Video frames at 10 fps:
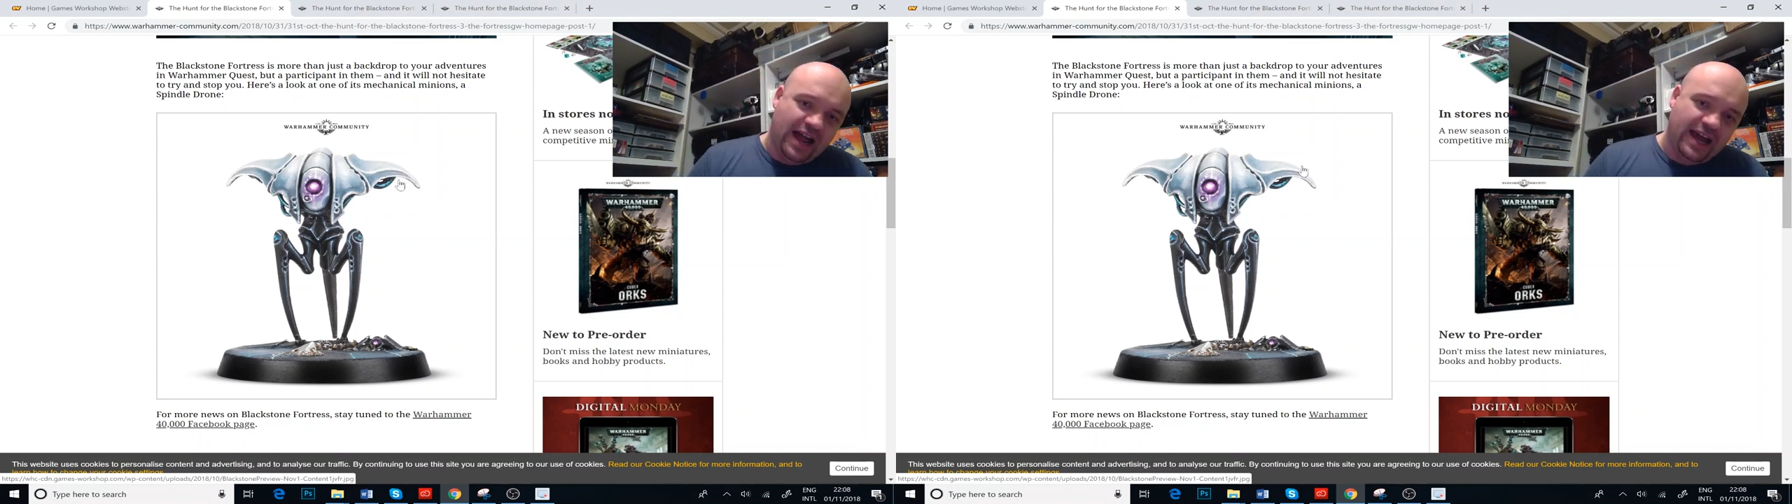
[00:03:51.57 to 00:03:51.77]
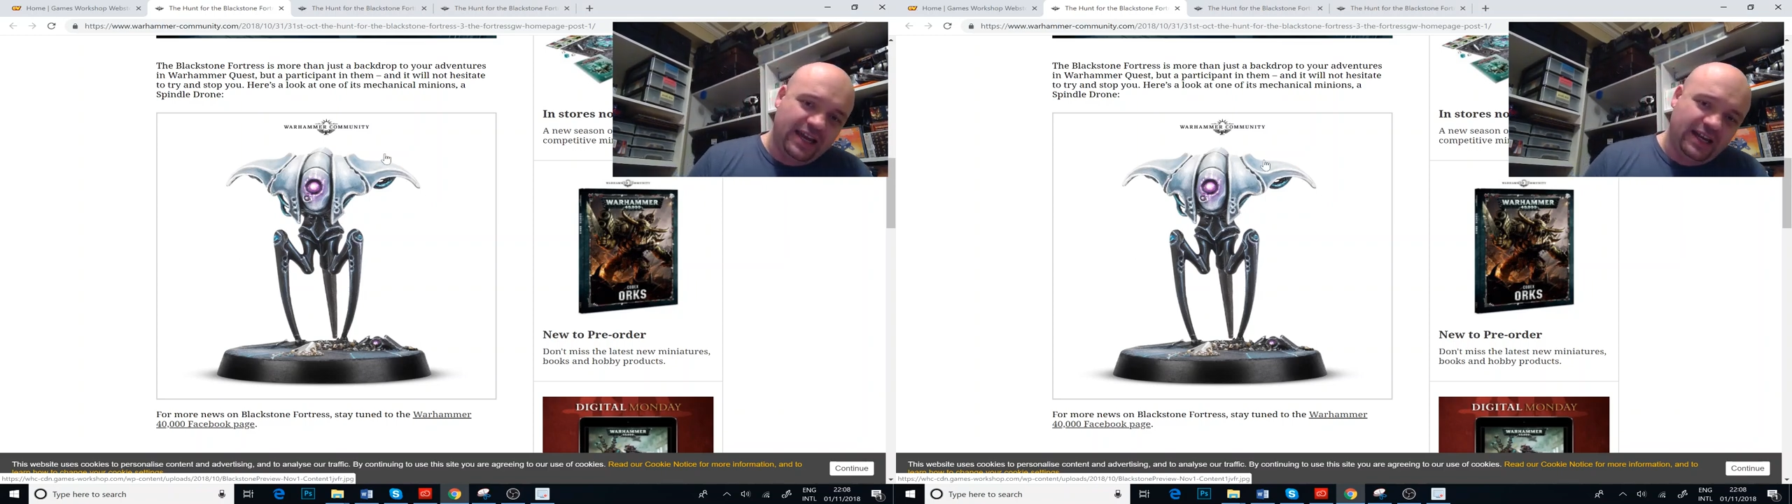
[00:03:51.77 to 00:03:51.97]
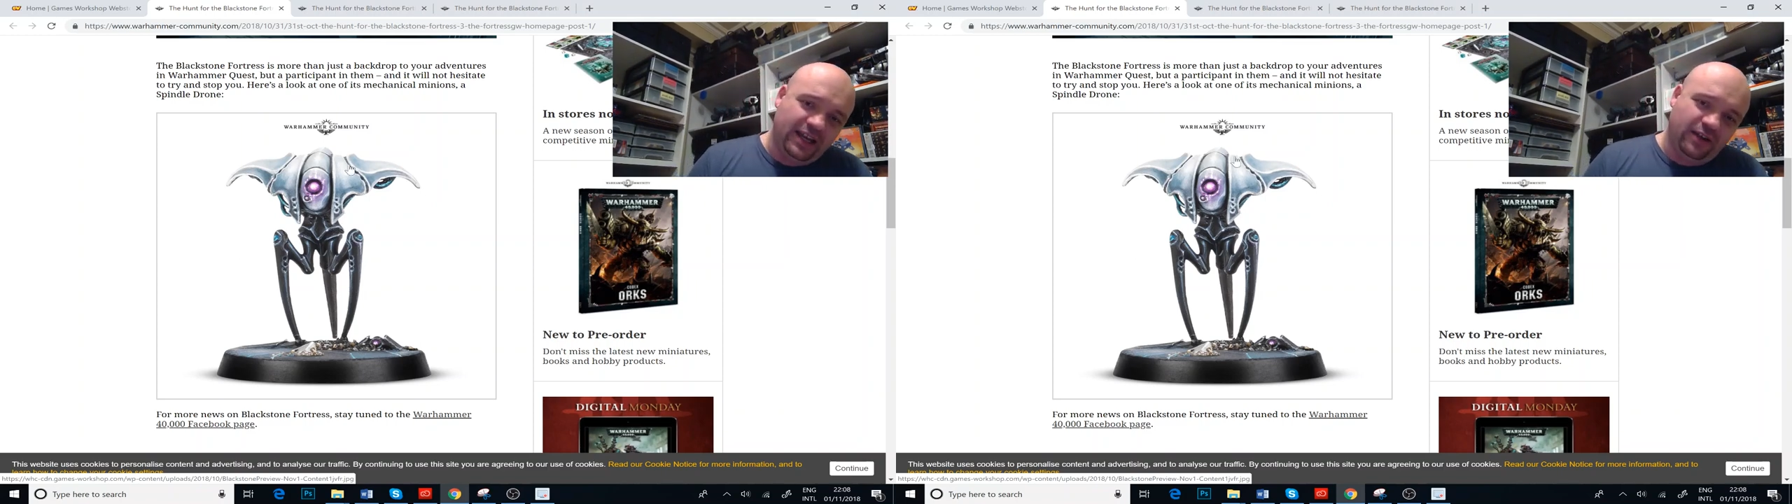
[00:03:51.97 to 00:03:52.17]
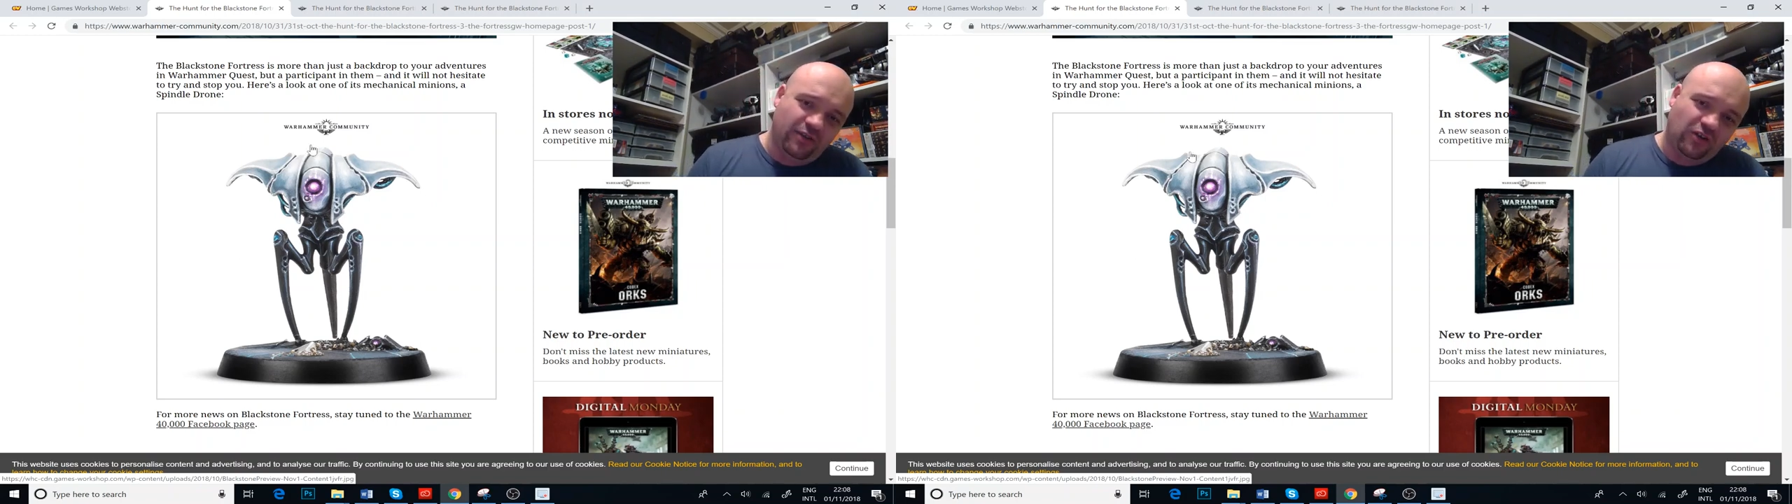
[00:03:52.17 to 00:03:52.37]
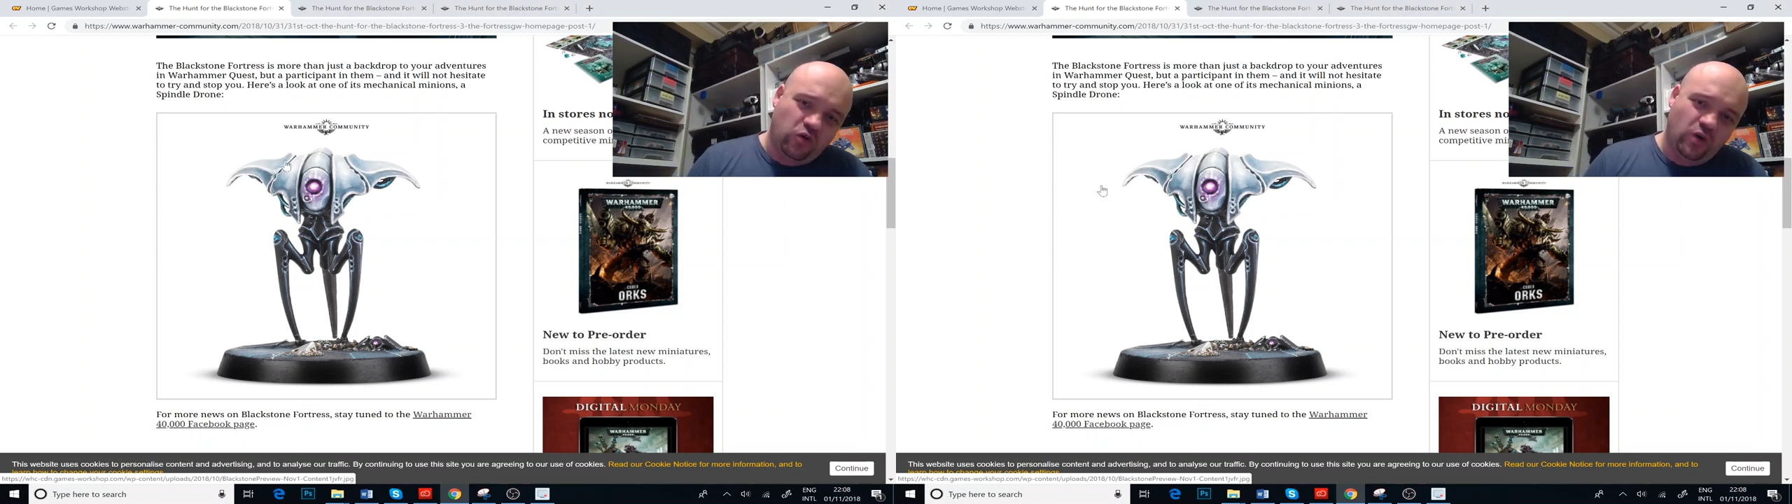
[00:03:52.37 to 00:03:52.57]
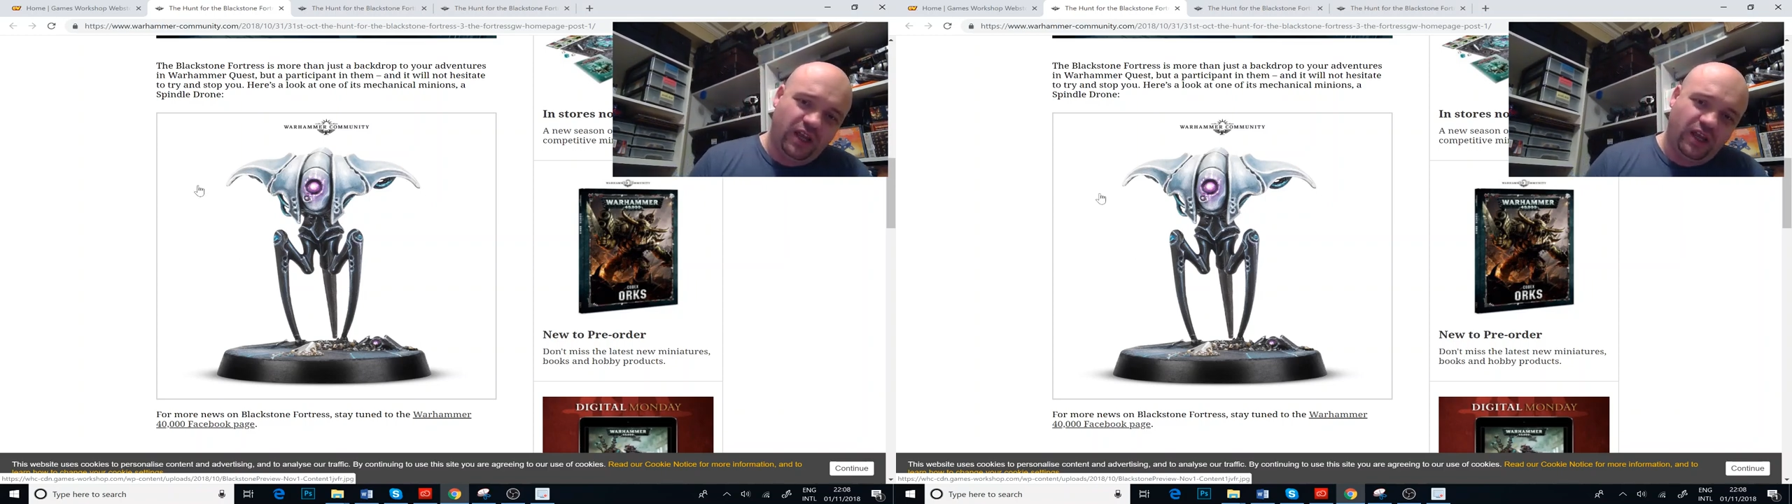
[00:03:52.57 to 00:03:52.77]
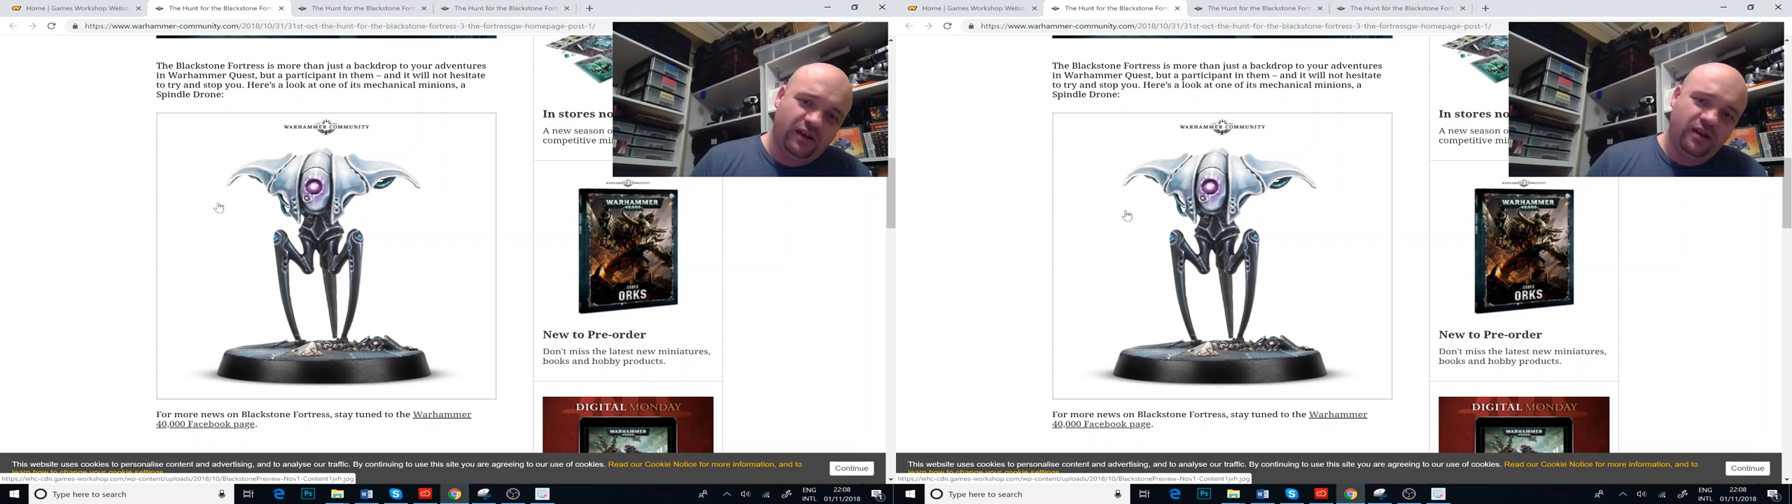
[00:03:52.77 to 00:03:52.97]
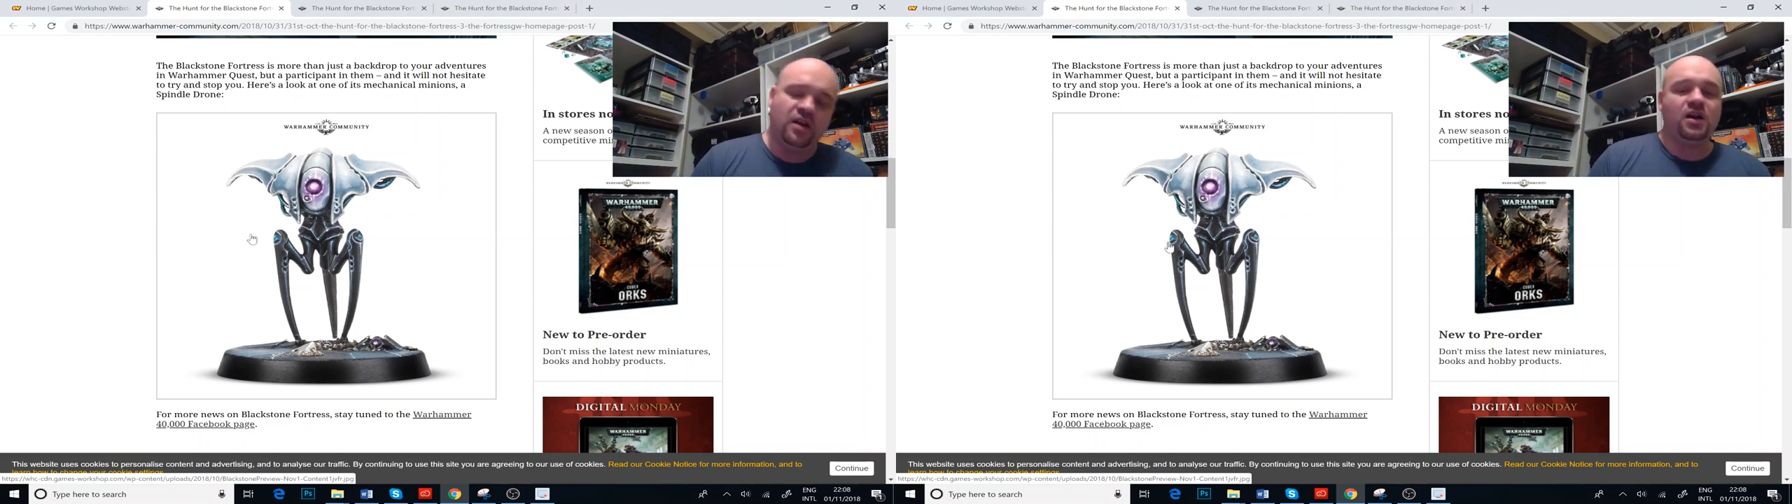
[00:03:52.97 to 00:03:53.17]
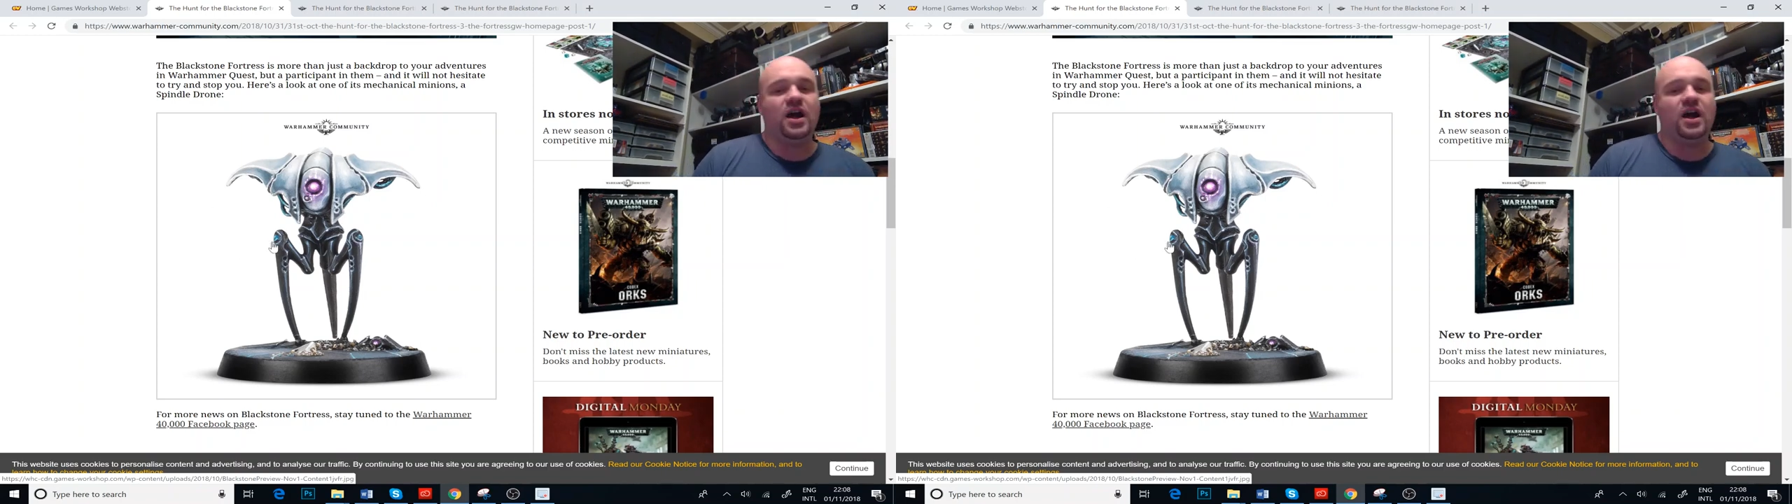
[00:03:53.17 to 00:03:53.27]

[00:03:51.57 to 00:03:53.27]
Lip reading: Aliens Queen.